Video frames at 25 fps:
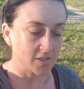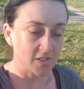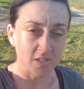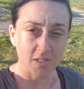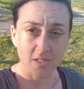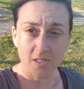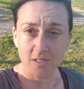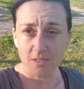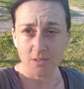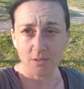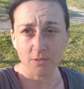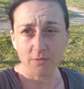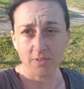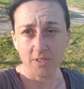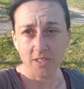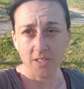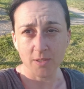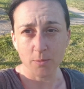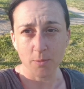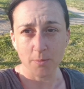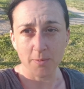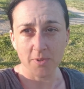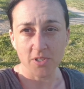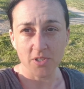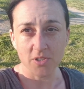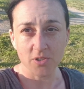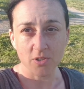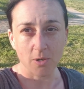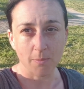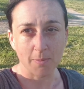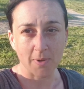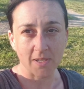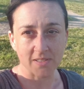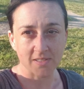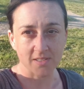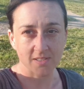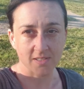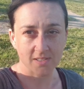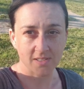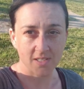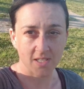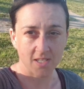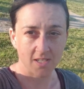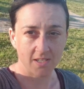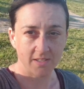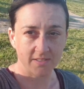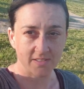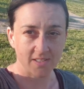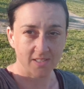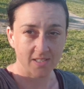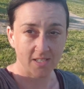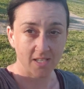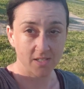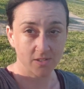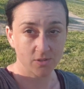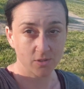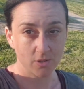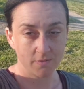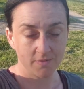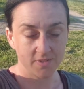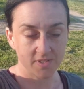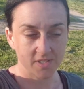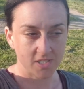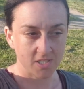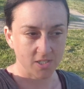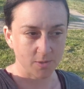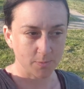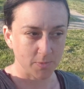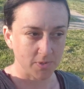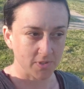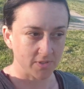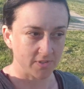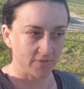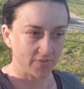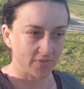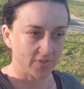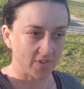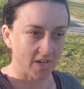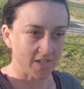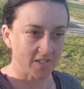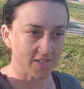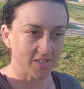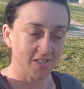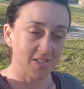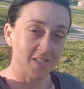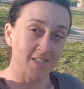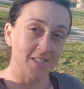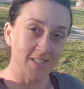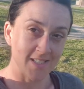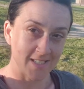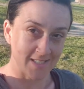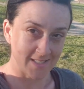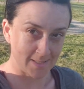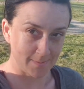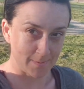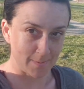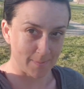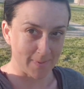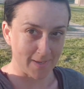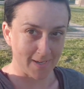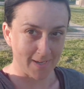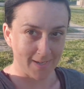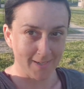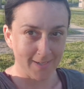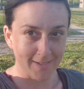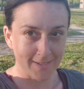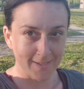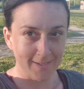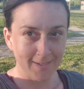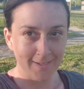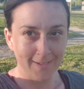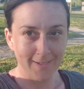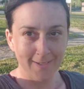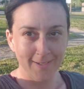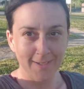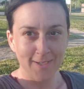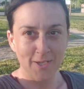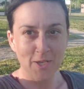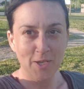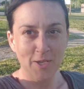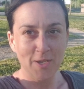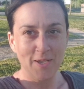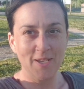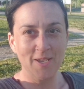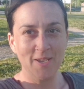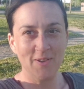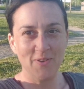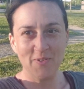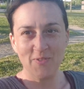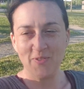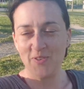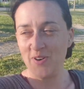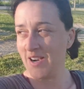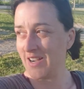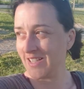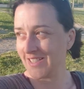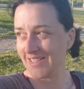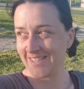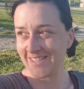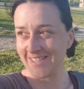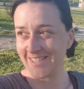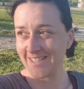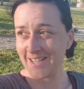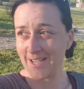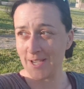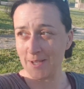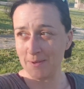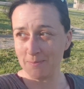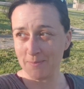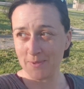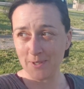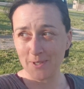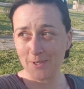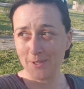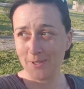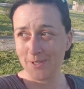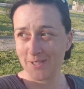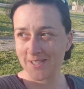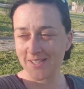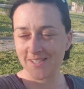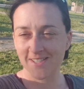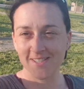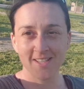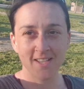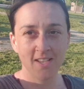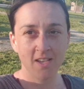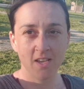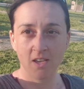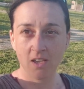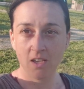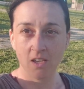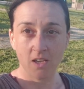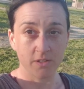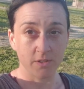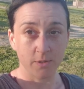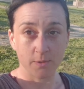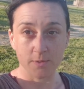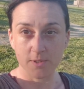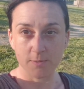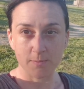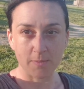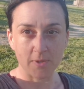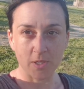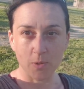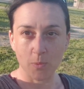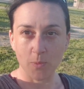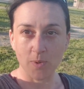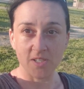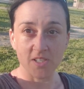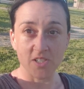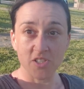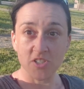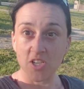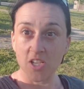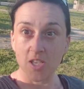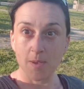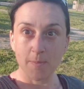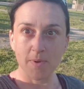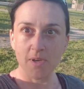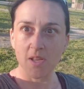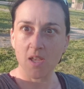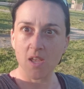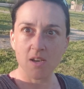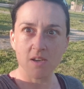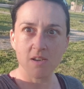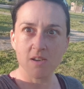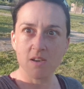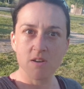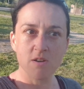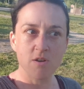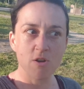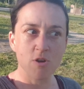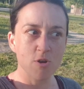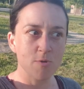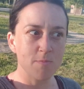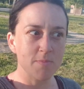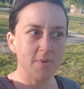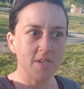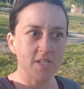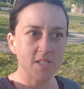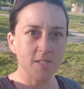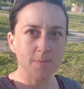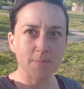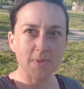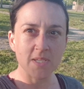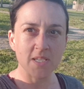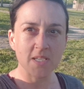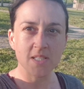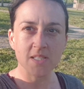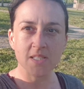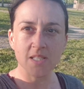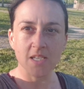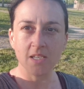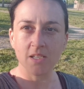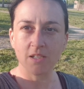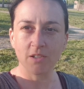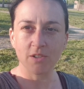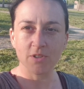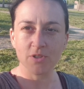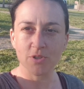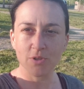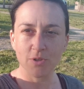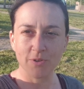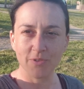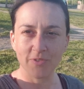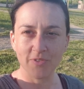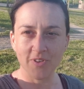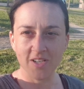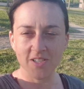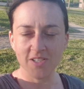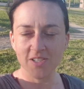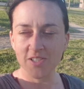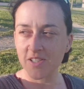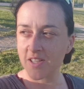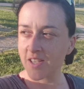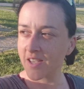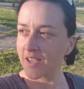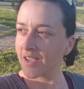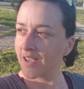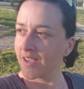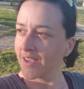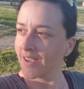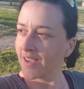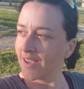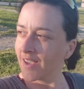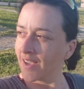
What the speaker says: She is lovely, the woman in the shop. Had a nice conversation with her in French. It's nice to be back in France again, because I don't speak a word of German and nobody speaks English or French there.